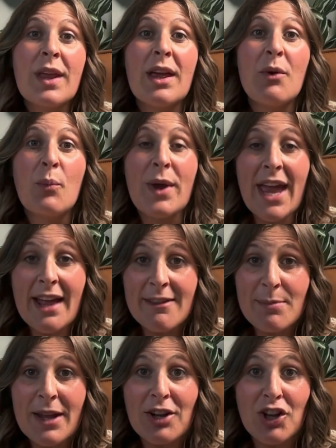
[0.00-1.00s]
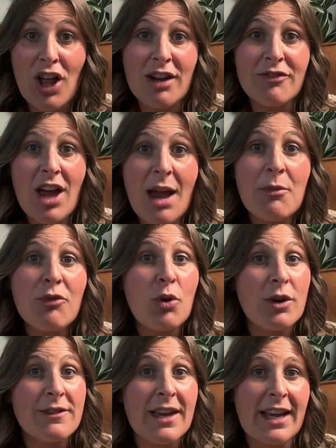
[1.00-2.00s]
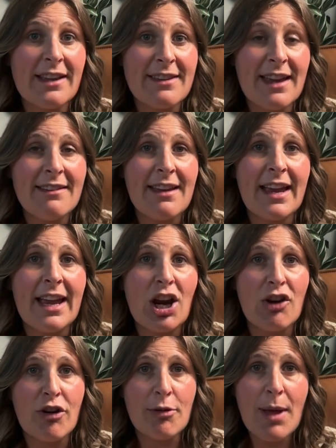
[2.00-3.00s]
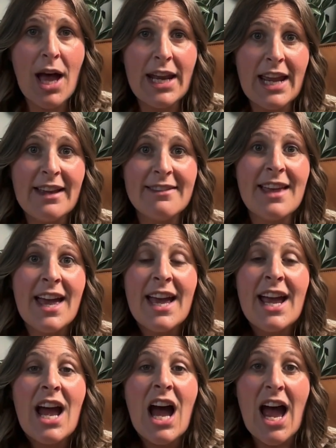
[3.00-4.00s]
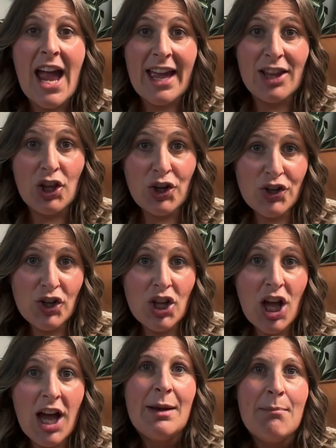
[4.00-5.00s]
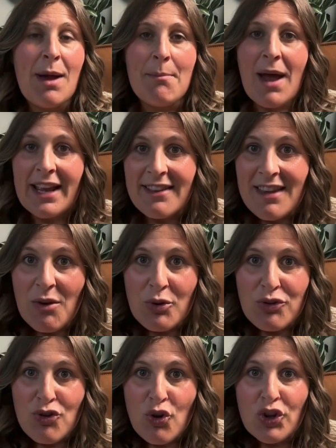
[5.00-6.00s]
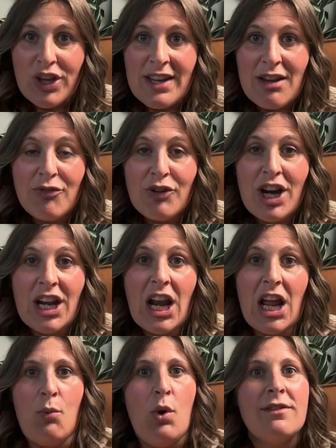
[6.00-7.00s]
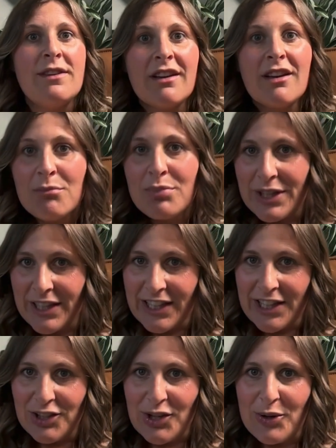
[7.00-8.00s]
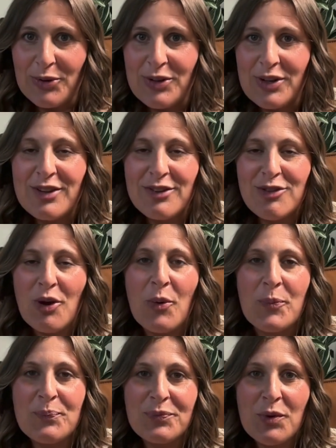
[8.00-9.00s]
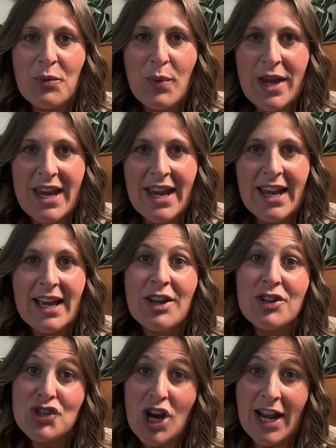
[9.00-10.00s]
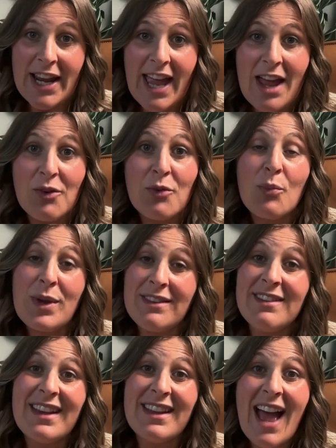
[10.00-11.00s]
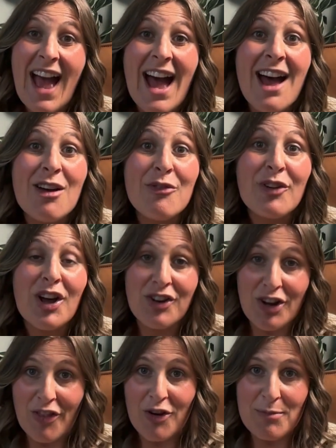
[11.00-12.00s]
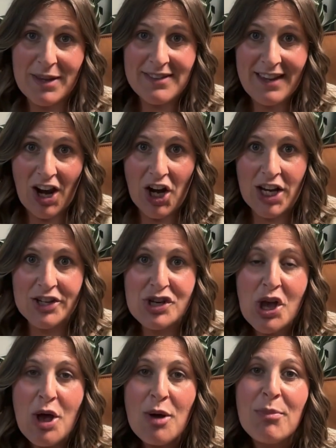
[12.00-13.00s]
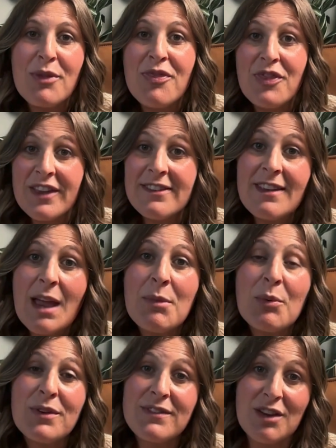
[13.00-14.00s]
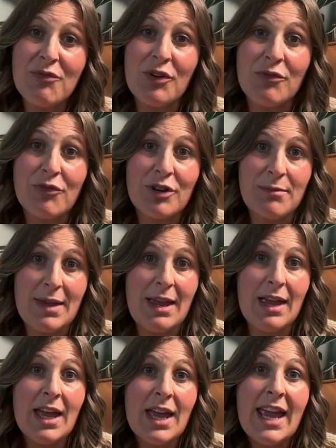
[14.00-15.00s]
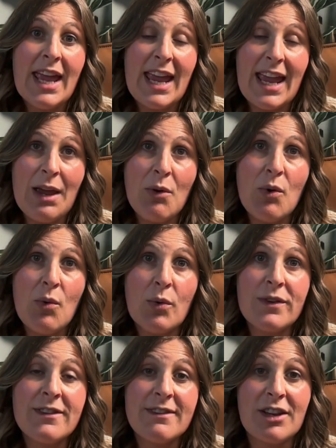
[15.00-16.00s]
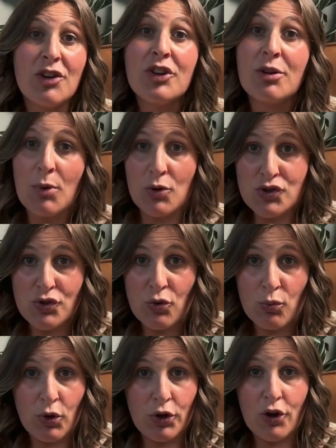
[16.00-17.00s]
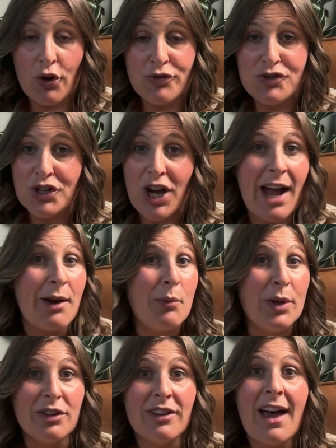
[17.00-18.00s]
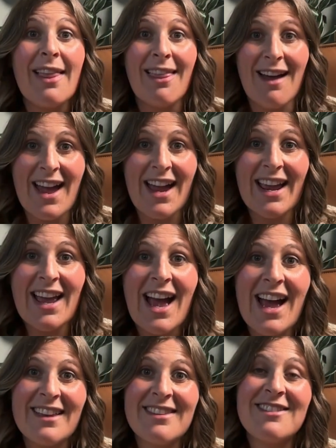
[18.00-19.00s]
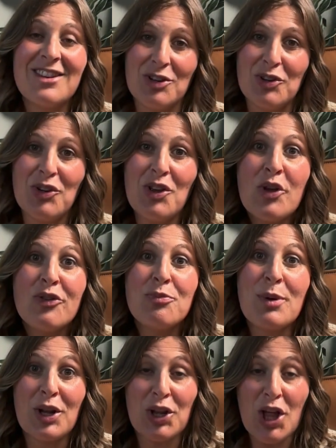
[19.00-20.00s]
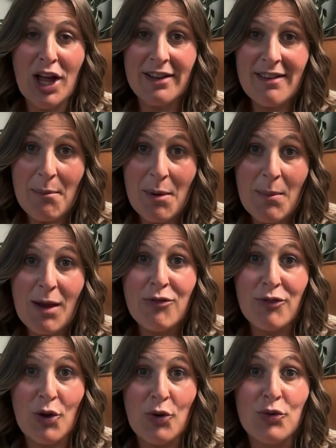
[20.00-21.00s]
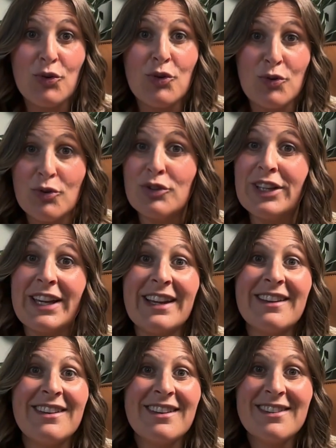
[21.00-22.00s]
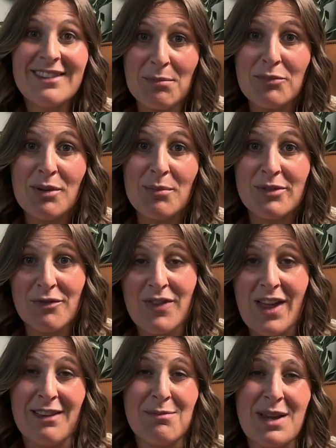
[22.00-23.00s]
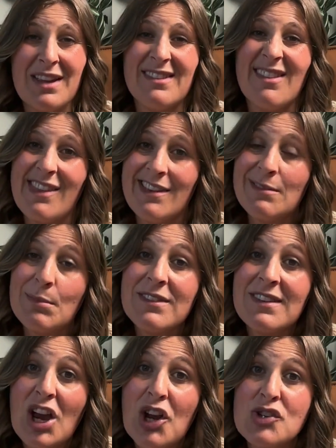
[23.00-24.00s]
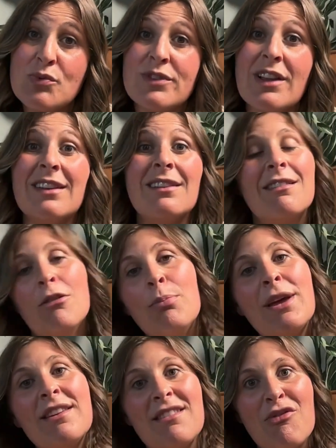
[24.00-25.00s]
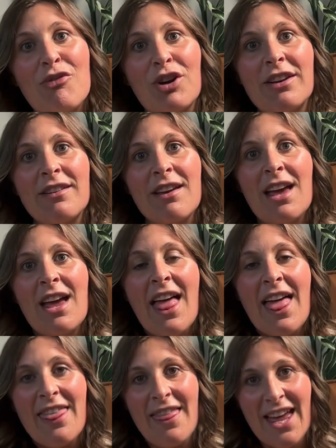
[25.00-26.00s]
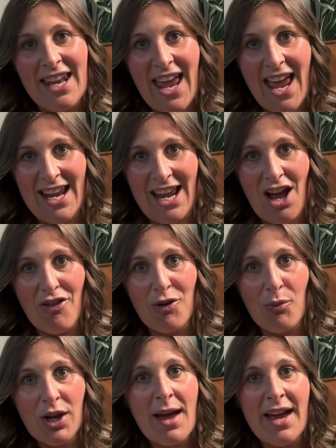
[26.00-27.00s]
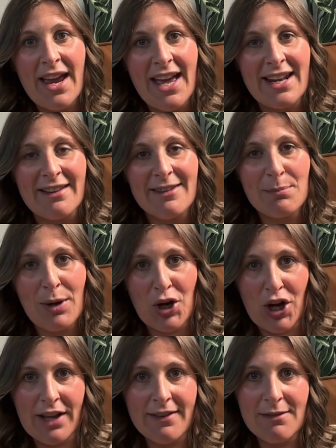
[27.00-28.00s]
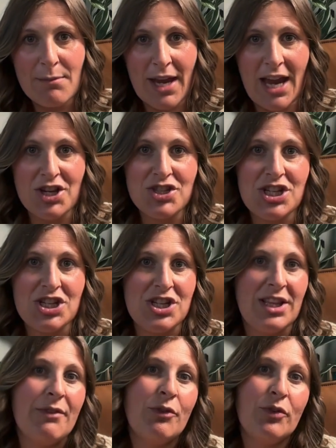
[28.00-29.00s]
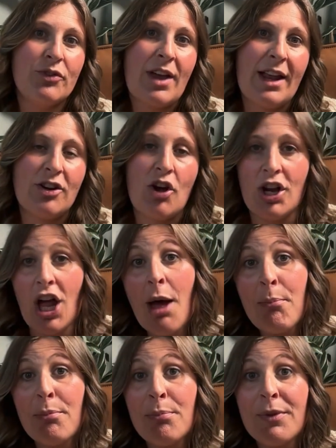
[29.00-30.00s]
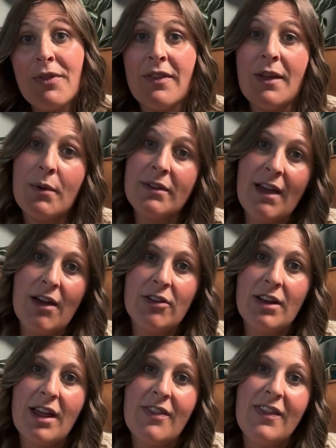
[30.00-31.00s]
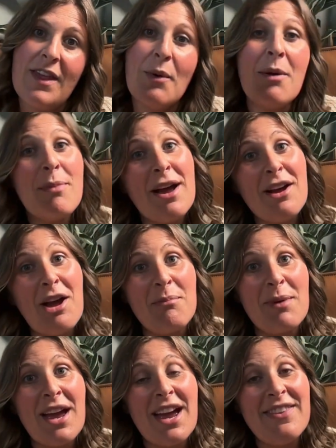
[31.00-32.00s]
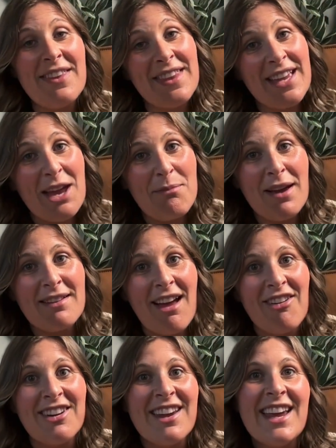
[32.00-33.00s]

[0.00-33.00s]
we had spent a lot of time, of course, like I said, taking care of our bodies. I had learned a lot. My mindset was totally different. I wasn't completely alone. So we tried again. We did have another miscarriage, but this time it was different for me. It was still an emotional roller coaster. I will not lie. I still spent a lot of time on my phone Googling symptoms of things because this miscarriage was a little bit different than any other one I had experienced. My HCG levels had gone up, but then they went down and then they went back up and then they came back down.